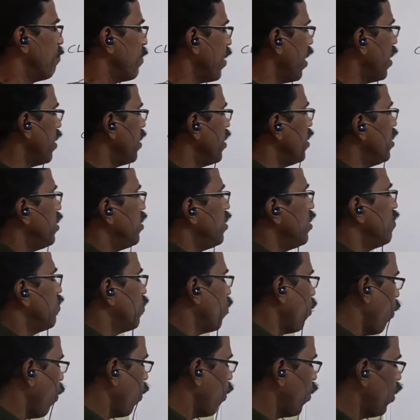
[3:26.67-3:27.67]
and it is
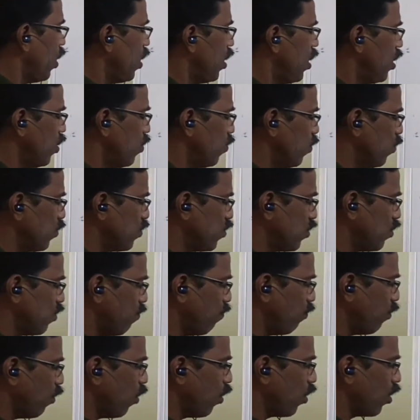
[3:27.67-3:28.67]
only
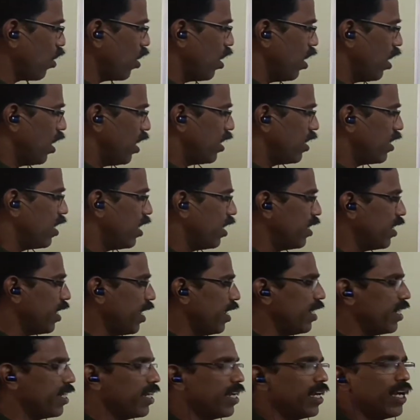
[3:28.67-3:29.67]
used for
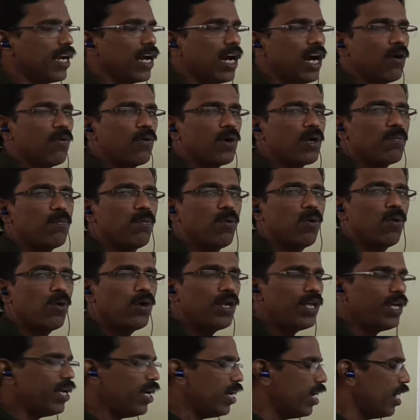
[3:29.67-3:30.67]
taking our
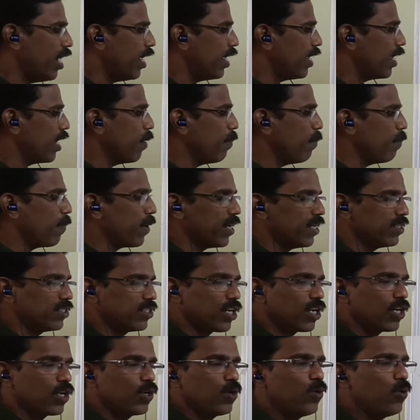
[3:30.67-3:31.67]
body
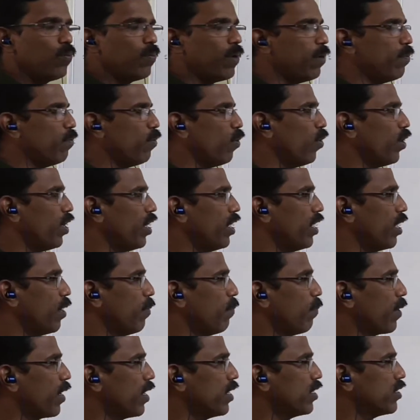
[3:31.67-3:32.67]
temperature, human body
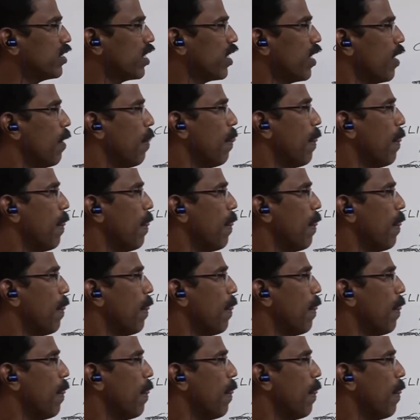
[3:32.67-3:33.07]
temperature.